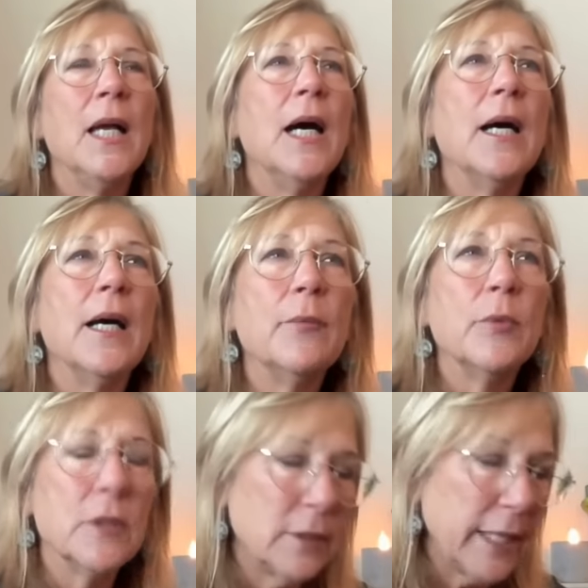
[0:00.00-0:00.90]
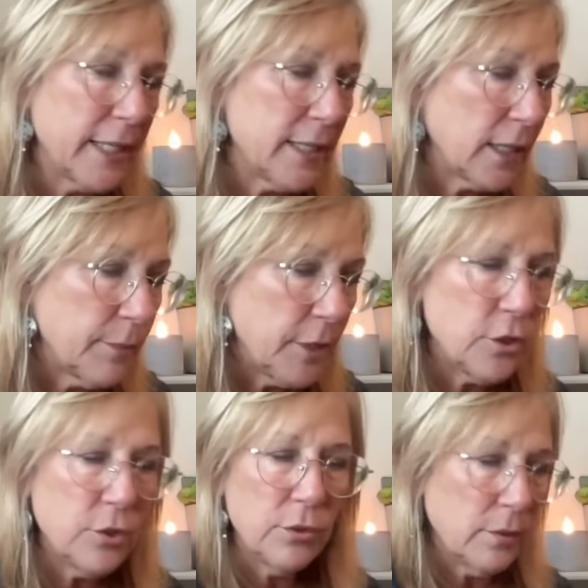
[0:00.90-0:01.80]
I will, like I said, I'm going to
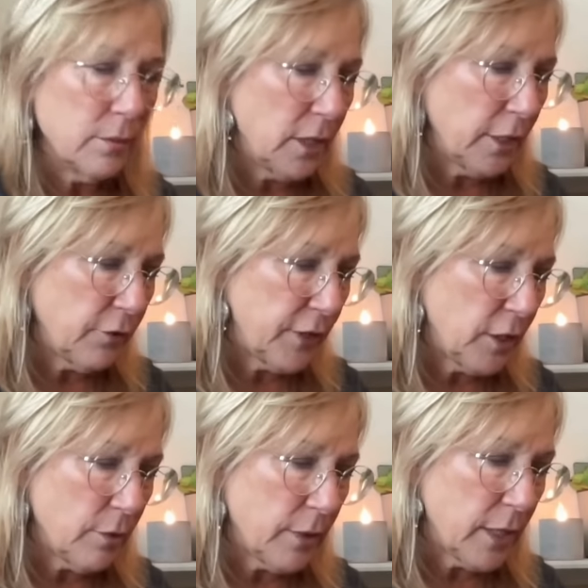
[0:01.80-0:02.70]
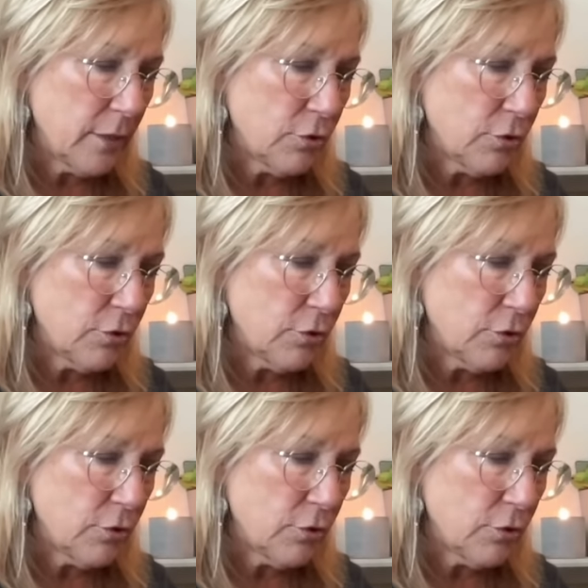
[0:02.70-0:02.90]
do another video on